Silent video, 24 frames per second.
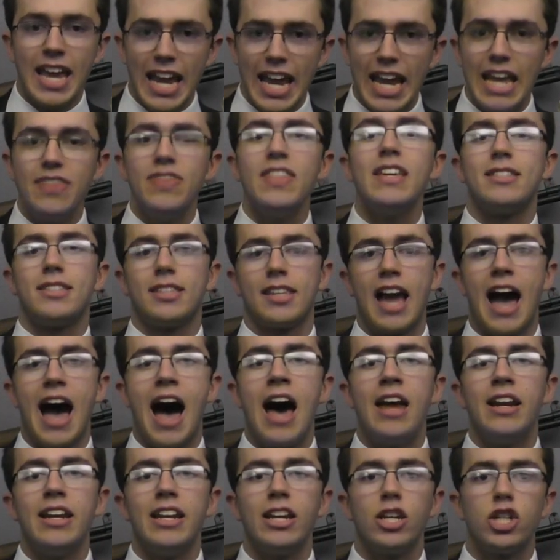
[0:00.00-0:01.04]
in this
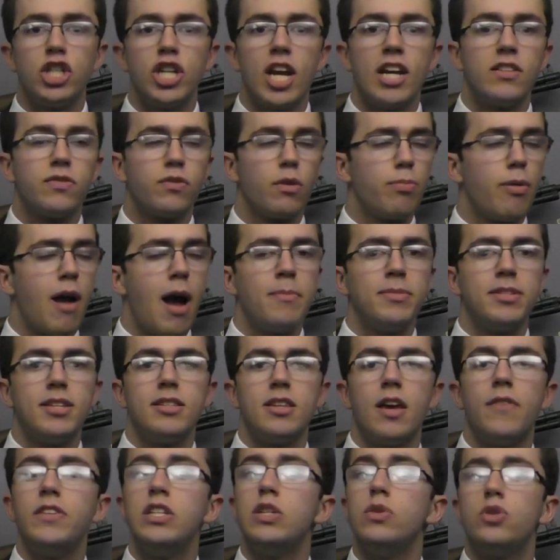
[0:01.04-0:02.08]
god in exchange for
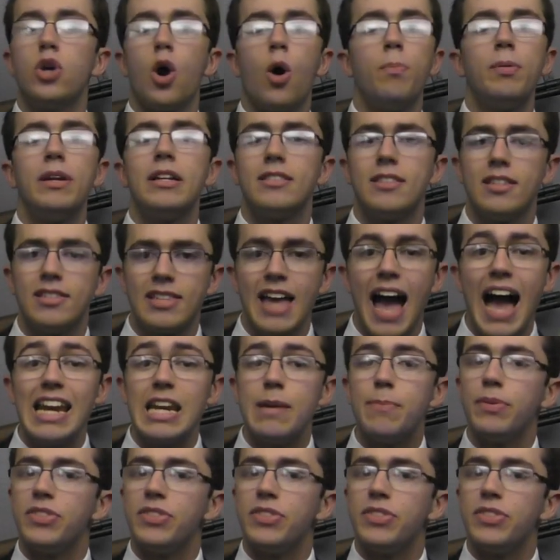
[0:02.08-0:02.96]
promises of a utopian society.